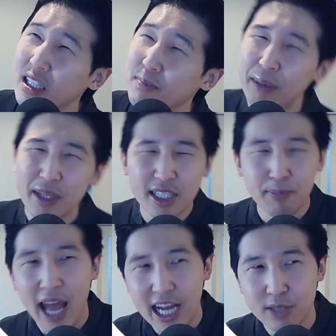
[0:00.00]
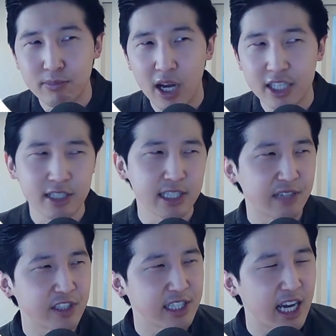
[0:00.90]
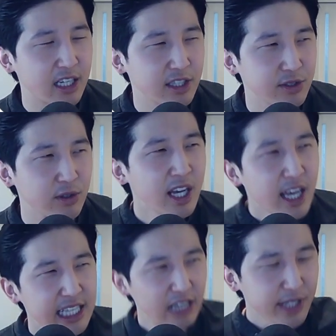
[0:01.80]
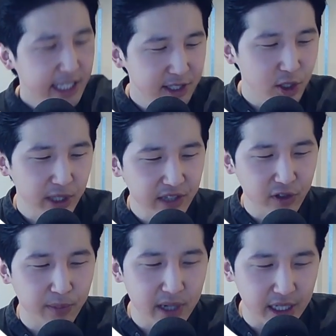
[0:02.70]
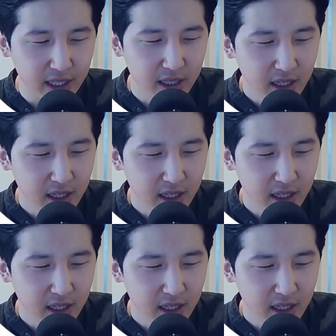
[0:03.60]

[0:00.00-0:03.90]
Maybe it's a passion project instead of a side hustle. So I don't think he's doing it for the money.